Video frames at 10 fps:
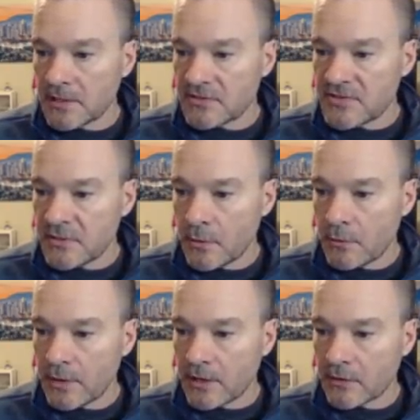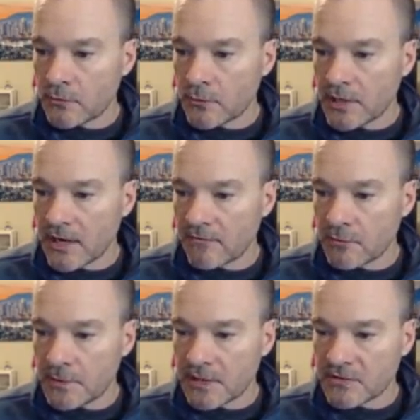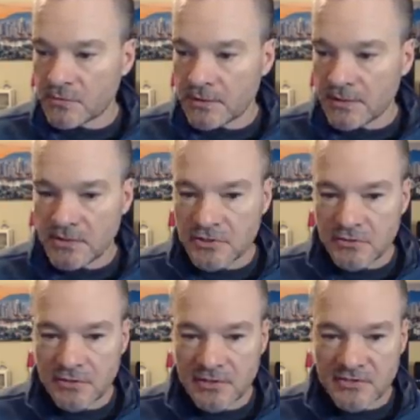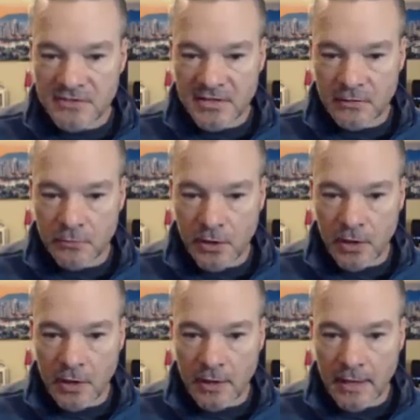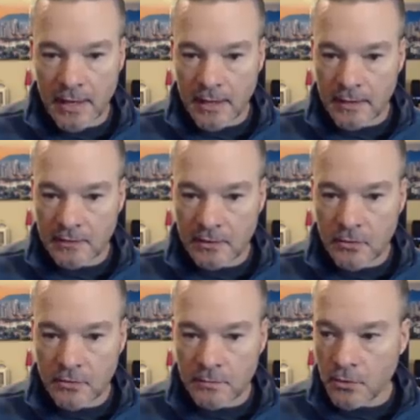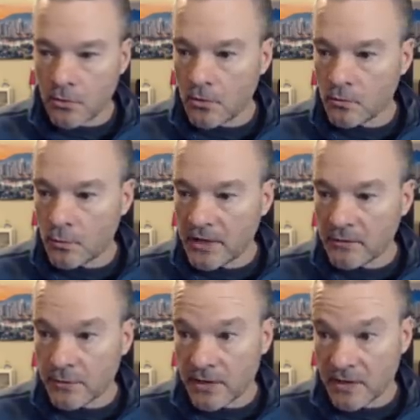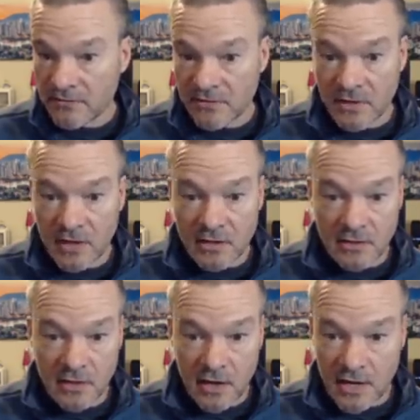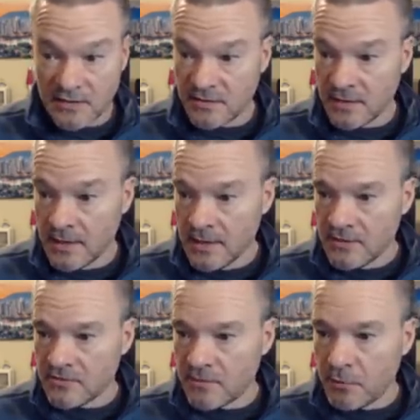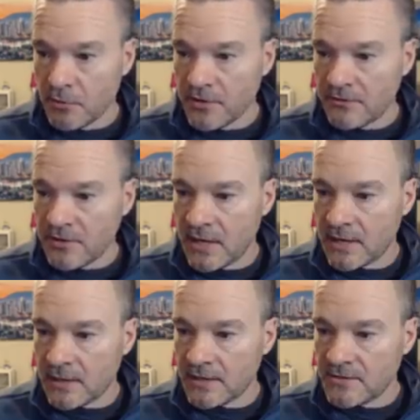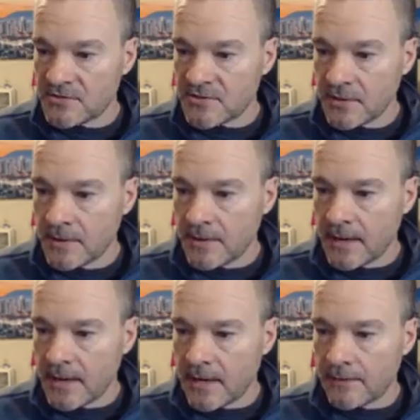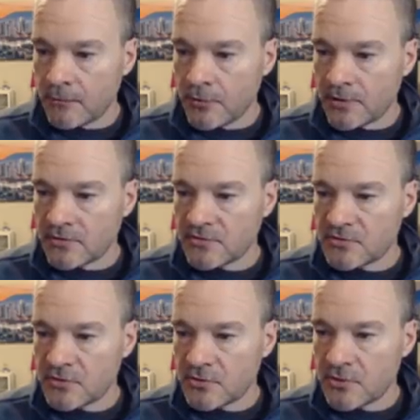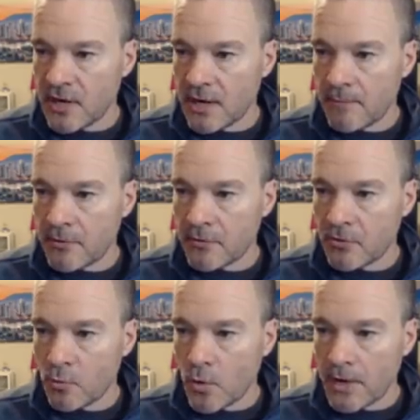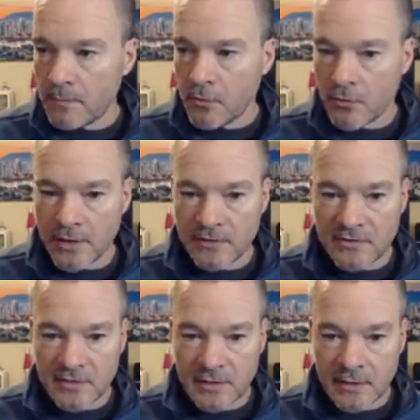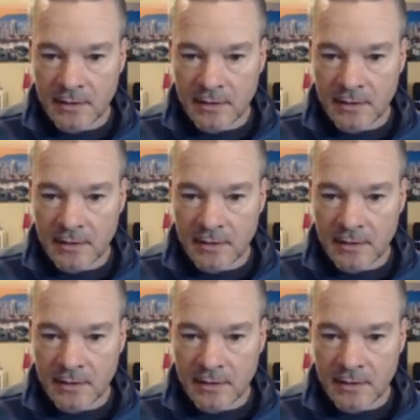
But let's see what we can recover, because we did shoot this in RAW, and lo and behold, we can recover a lot. So I pull down the highlights, and I'm going to turn up the white point.